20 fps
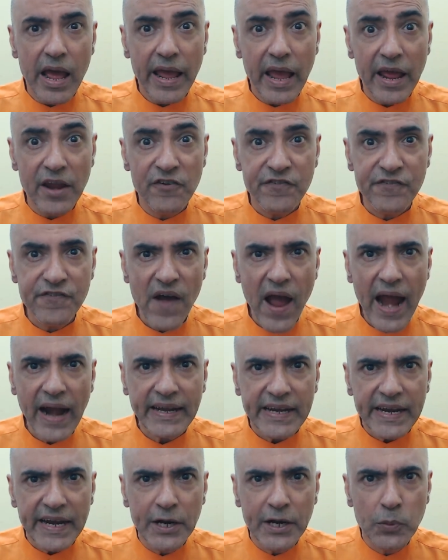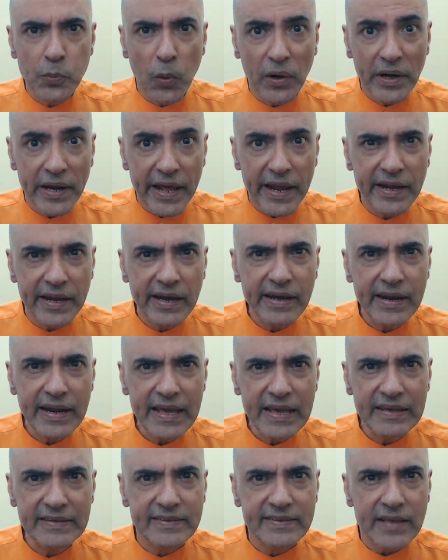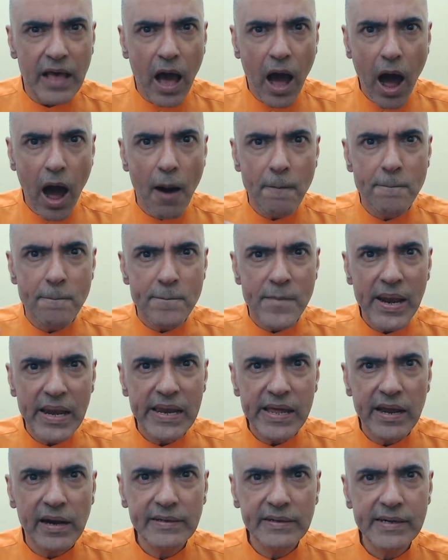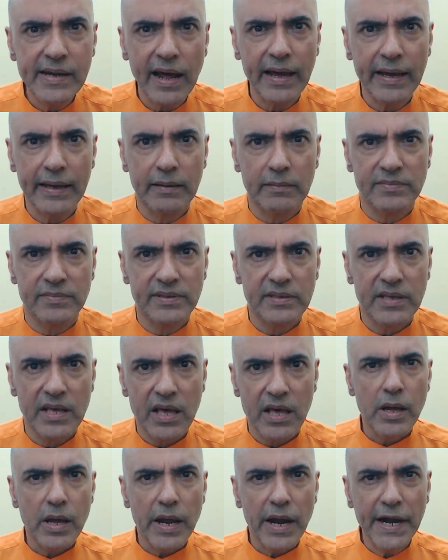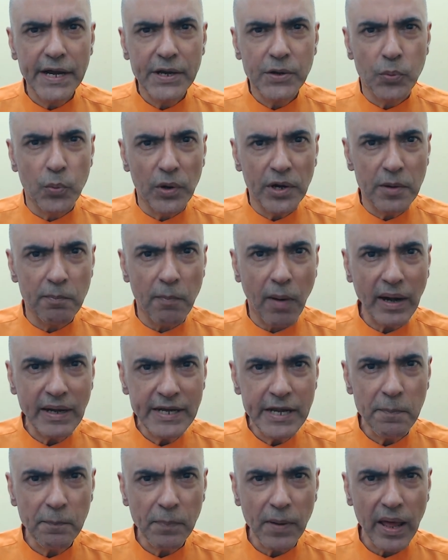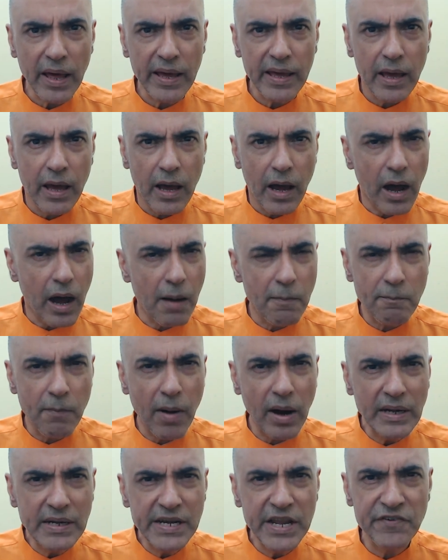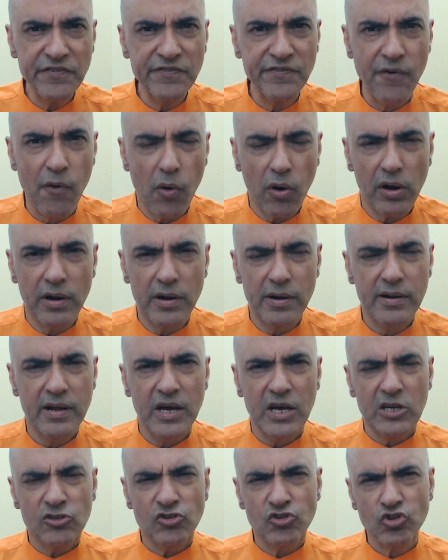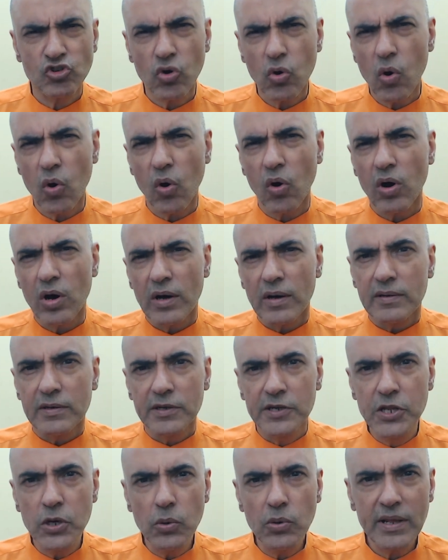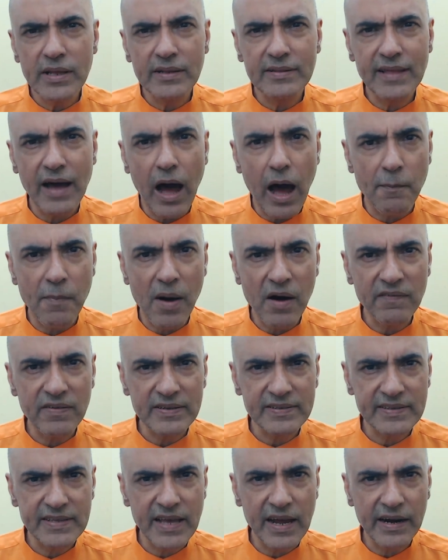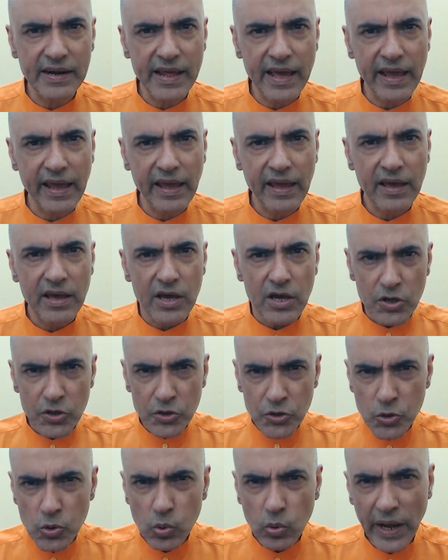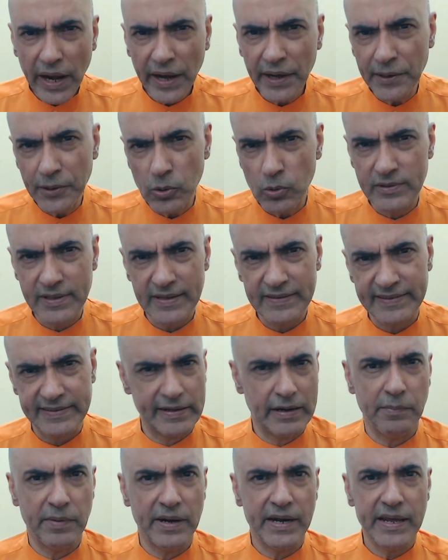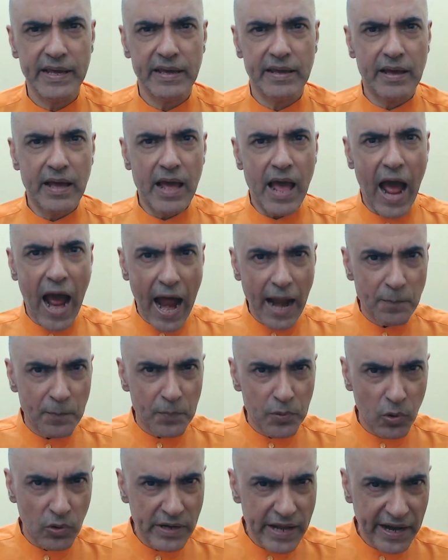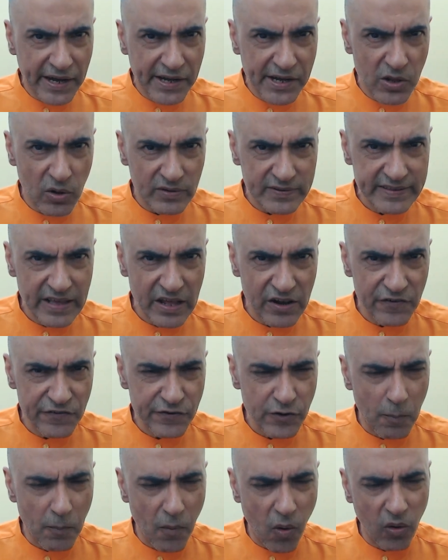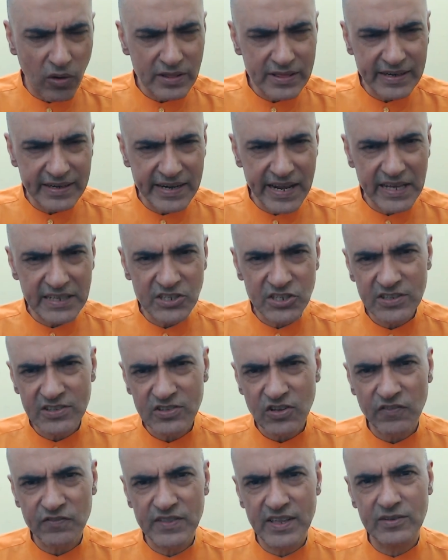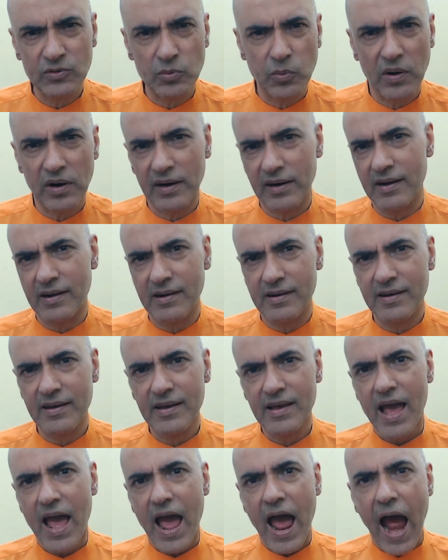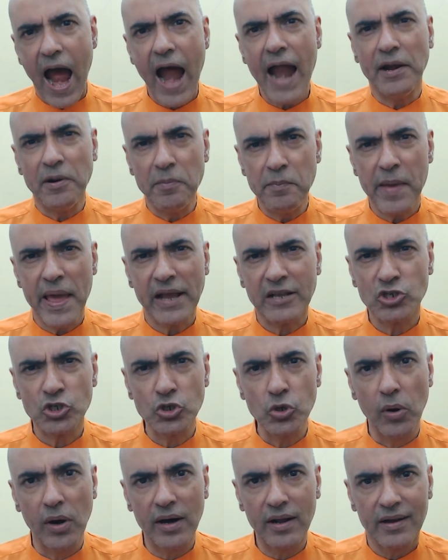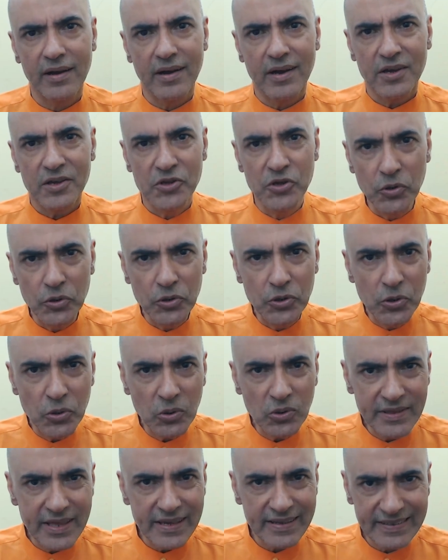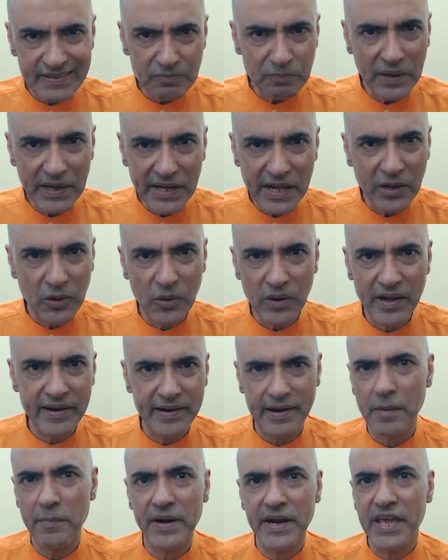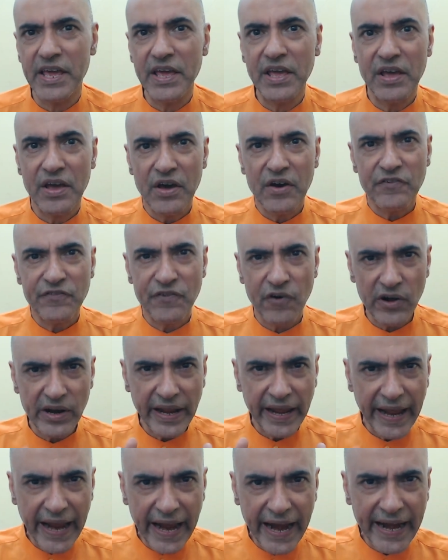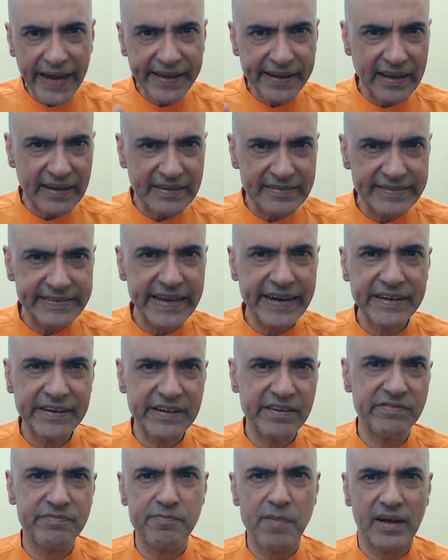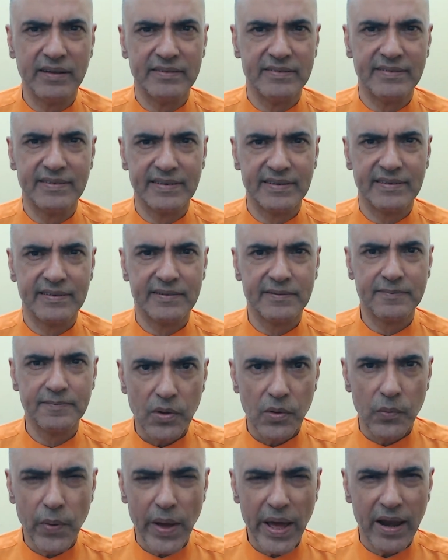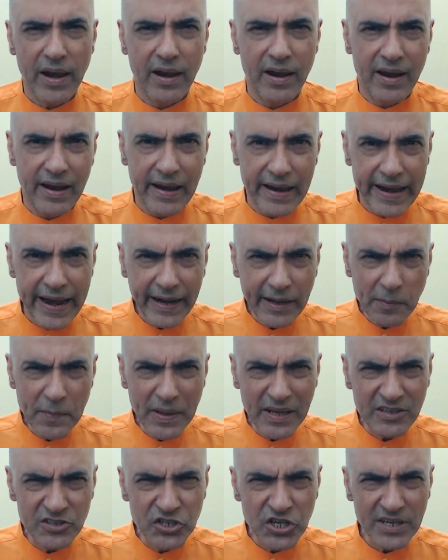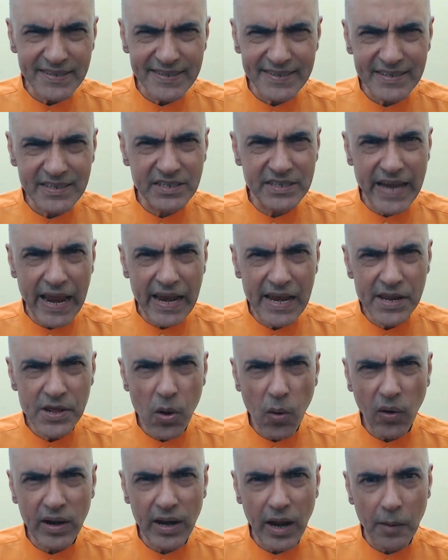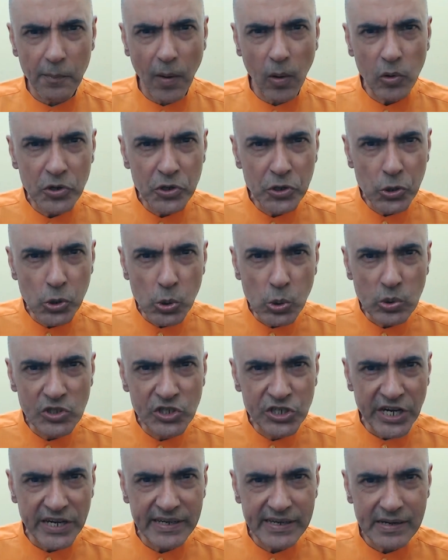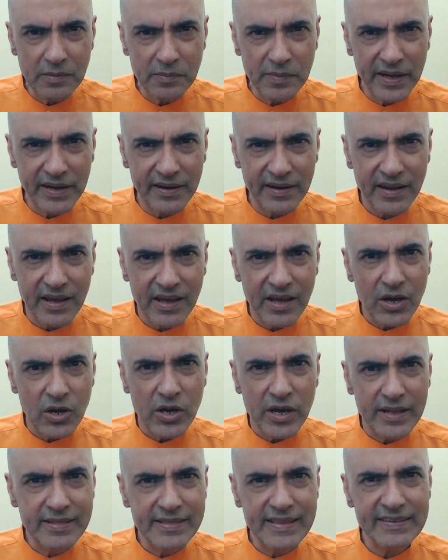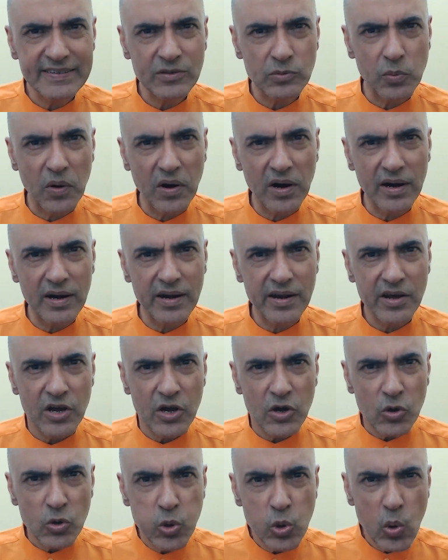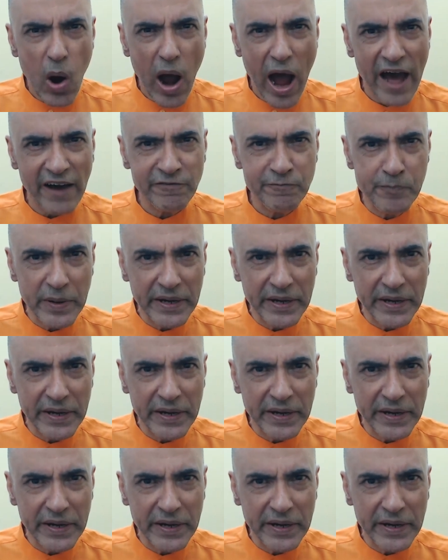In fact, it would increase a million times. It would multiply a multifold. So, during the Amavasya day, you can do this remedy and protect yourself from all the dangers of this world. And make sure you do this particular remedy for 8 consecutive months. Well, let me just tell you all about two gentlemen in this world who have